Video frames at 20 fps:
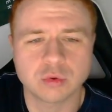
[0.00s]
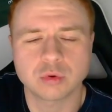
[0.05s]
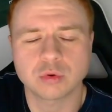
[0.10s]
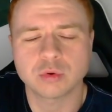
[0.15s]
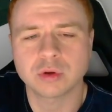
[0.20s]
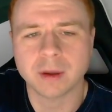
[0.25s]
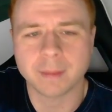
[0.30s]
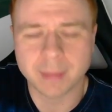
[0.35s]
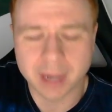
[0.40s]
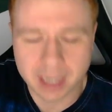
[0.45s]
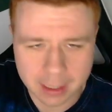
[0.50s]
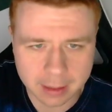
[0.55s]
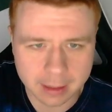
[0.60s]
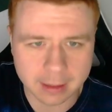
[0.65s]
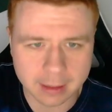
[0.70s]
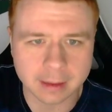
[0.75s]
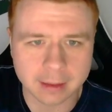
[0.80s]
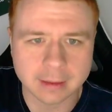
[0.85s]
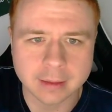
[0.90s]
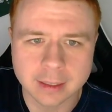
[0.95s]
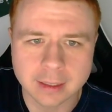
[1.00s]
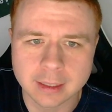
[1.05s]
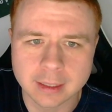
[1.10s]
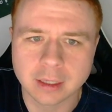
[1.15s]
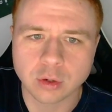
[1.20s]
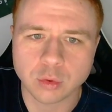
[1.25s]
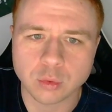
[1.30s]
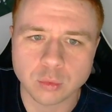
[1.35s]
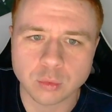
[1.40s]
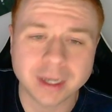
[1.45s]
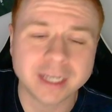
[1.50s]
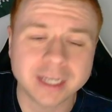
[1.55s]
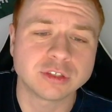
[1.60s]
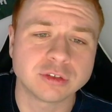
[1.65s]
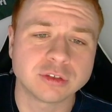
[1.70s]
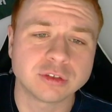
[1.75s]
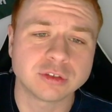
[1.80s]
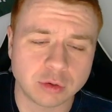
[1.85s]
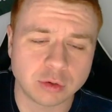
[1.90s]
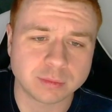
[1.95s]
Cucamonga,
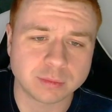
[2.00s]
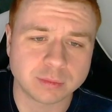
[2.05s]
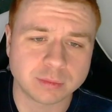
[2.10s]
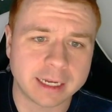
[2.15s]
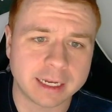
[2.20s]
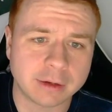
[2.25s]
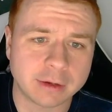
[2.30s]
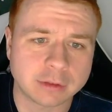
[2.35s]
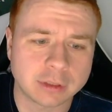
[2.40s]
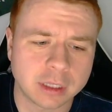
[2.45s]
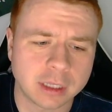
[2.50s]
Rachel's hometown,